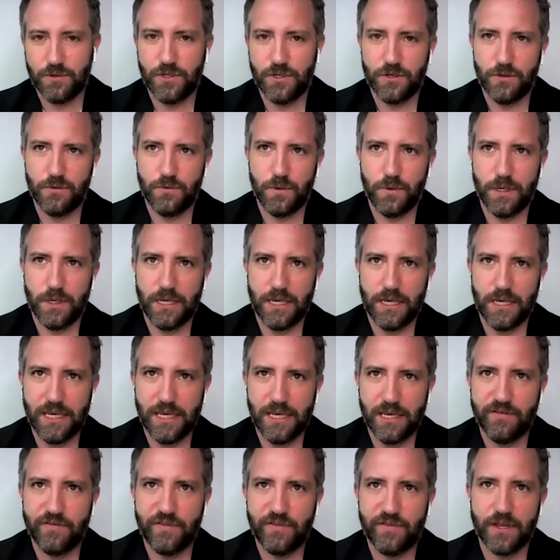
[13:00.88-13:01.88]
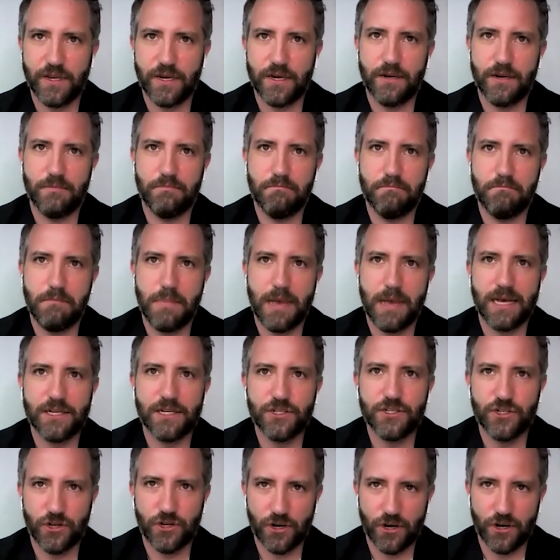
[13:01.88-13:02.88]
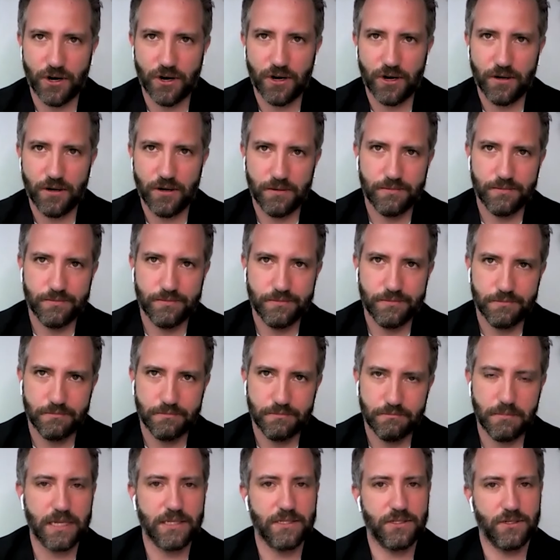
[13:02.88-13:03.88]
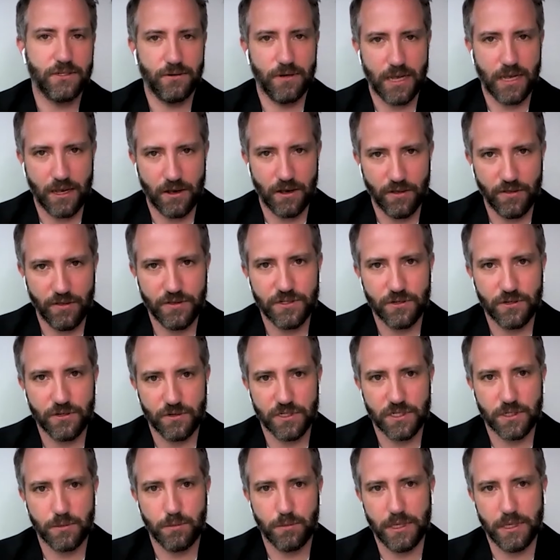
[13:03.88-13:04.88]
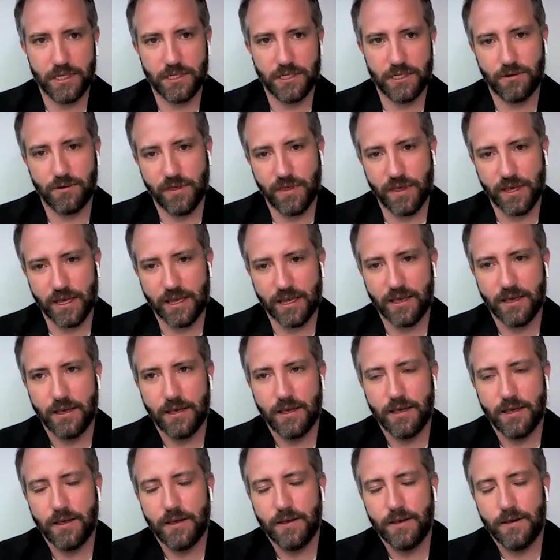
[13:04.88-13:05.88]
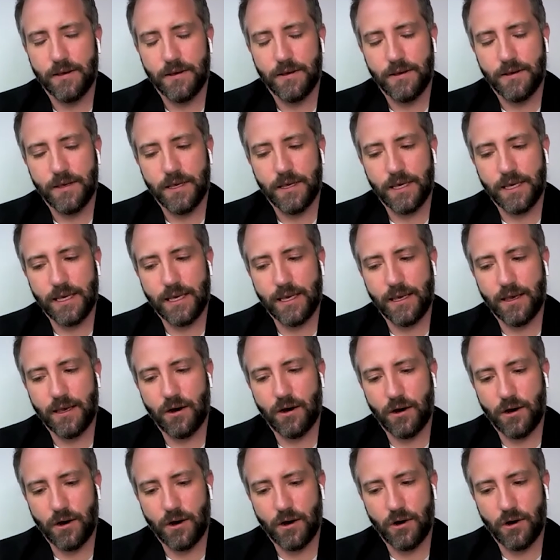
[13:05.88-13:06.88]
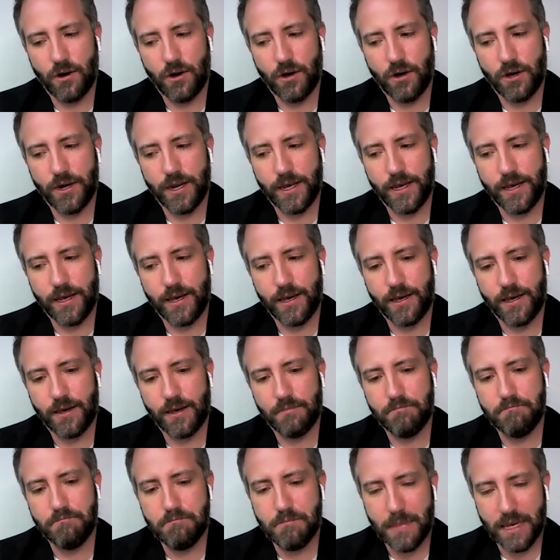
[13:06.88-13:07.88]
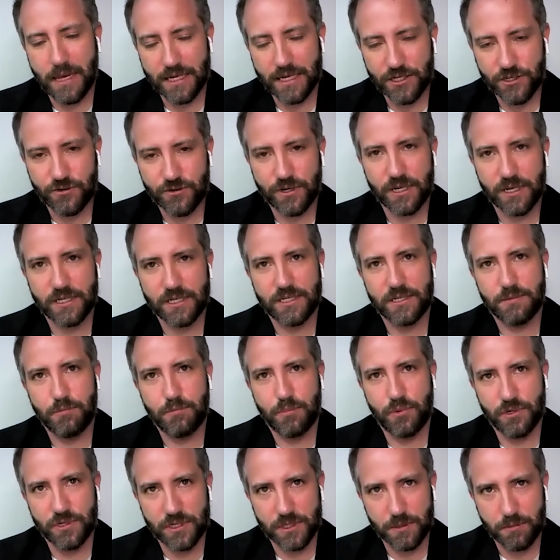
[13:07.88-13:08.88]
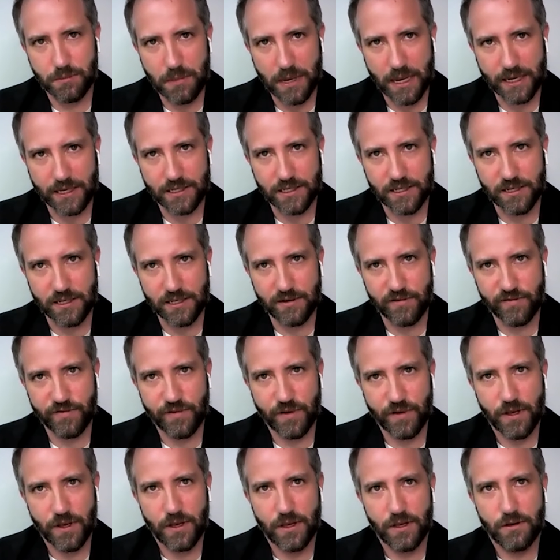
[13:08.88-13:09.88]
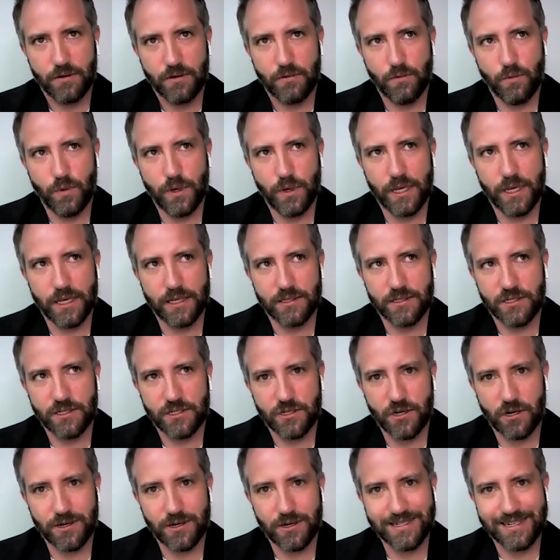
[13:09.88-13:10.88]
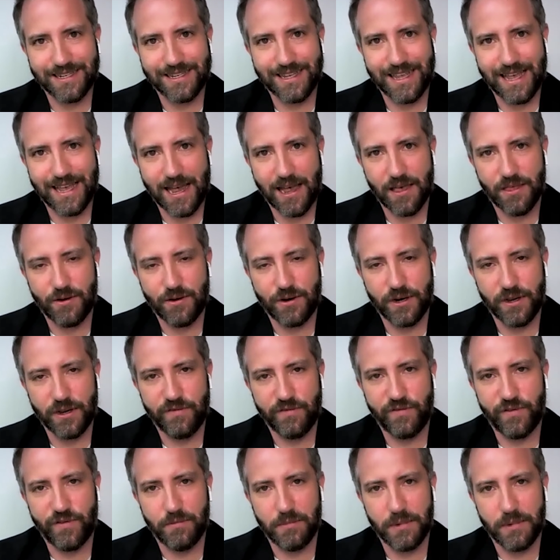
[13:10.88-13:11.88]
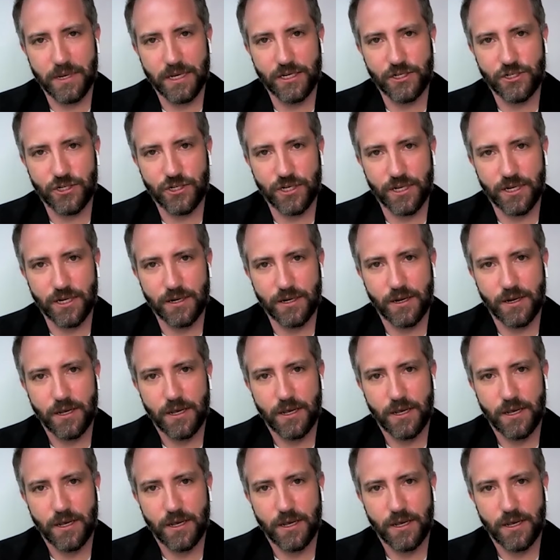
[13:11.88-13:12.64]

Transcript: do we even measure mental health, so to speak. So I think on a metrics perspective, we can start to gather information.